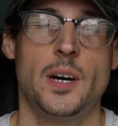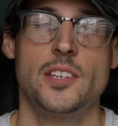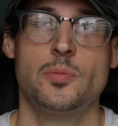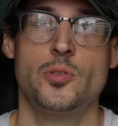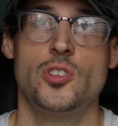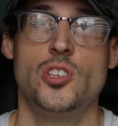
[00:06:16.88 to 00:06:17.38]

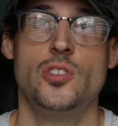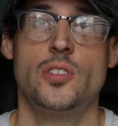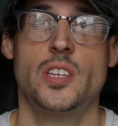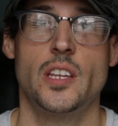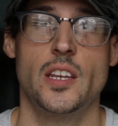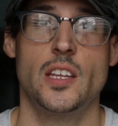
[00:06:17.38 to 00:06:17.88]
possible, you
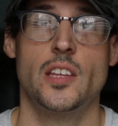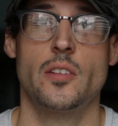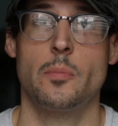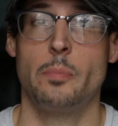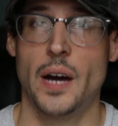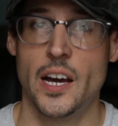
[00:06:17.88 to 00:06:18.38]
can
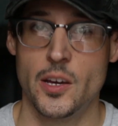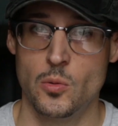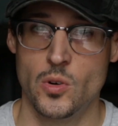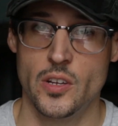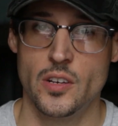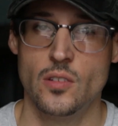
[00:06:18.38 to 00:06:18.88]
either buy
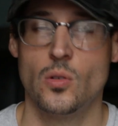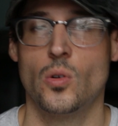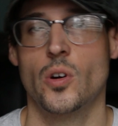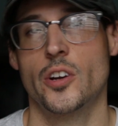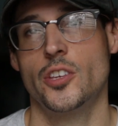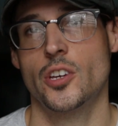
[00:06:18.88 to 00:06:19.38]
one
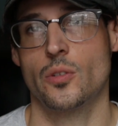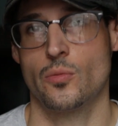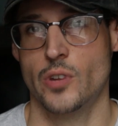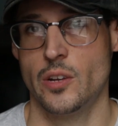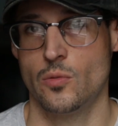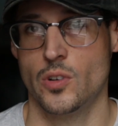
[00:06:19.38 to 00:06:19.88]
or you can
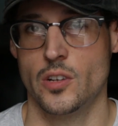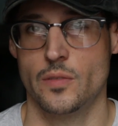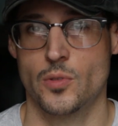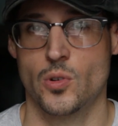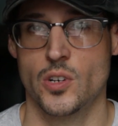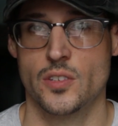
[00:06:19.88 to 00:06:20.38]
rent one,
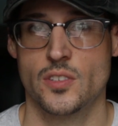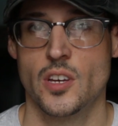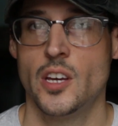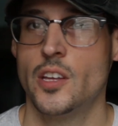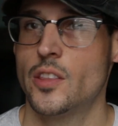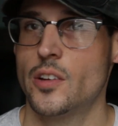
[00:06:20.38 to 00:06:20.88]
of course.
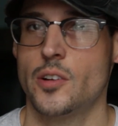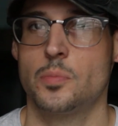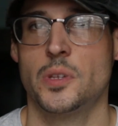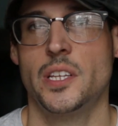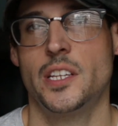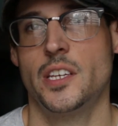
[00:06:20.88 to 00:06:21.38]
There are
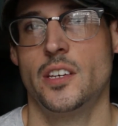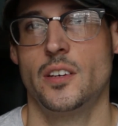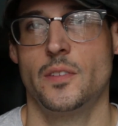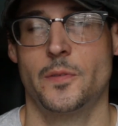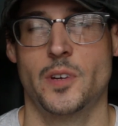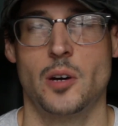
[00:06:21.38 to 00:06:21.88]
plenty
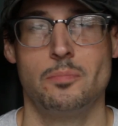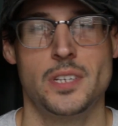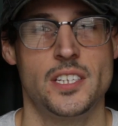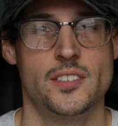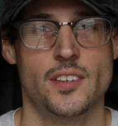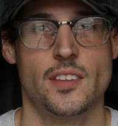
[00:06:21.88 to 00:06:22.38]
of
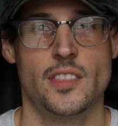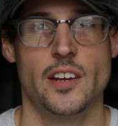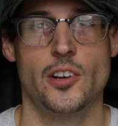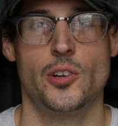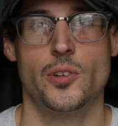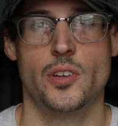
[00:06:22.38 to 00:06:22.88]
companies out
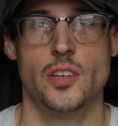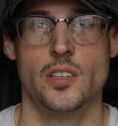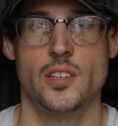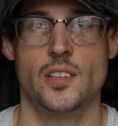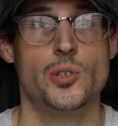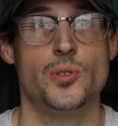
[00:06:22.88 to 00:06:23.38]
there
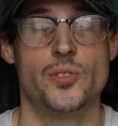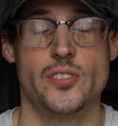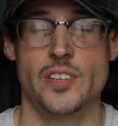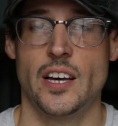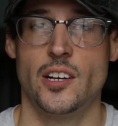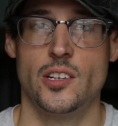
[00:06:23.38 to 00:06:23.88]
who
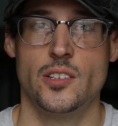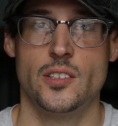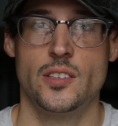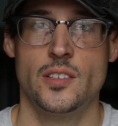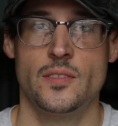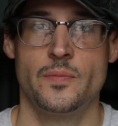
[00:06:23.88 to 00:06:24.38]

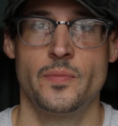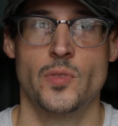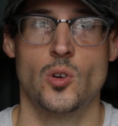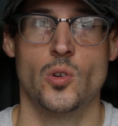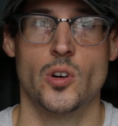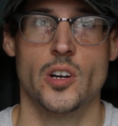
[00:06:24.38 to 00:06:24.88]
sell
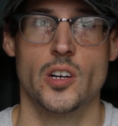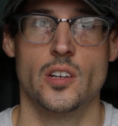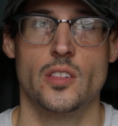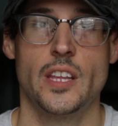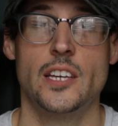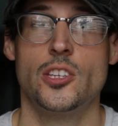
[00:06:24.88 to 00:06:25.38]
or
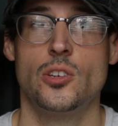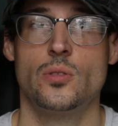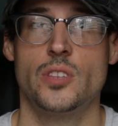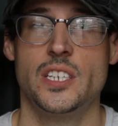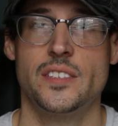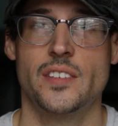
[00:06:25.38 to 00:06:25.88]
let you
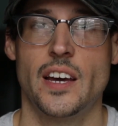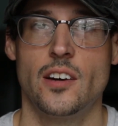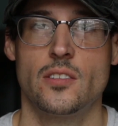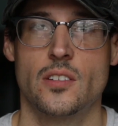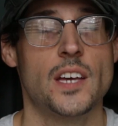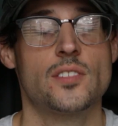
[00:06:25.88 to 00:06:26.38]
lease
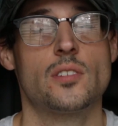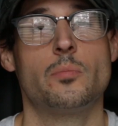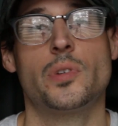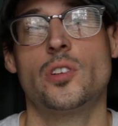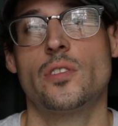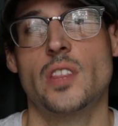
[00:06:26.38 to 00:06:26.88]
out a fast
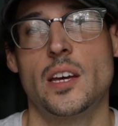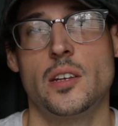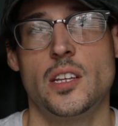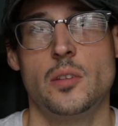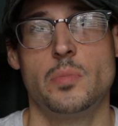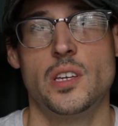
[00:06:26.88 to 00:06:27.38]
computer that
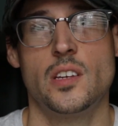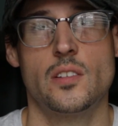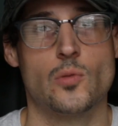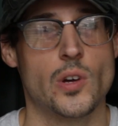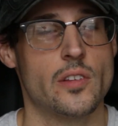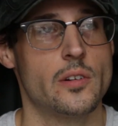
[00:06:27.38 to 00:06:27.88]
need be,
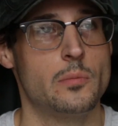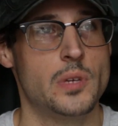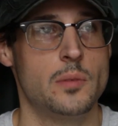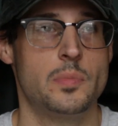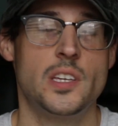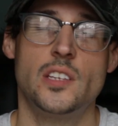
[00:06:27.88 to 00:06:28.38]
whether it
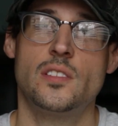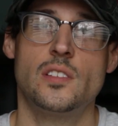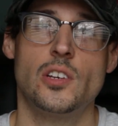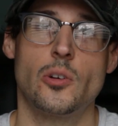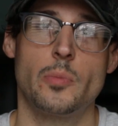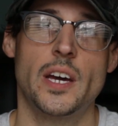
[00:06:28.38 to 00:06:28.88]
be
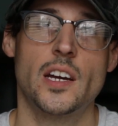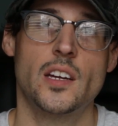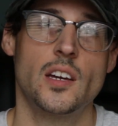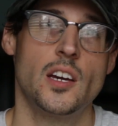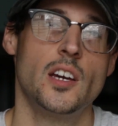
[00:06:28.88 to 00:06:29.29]
PC or Mac.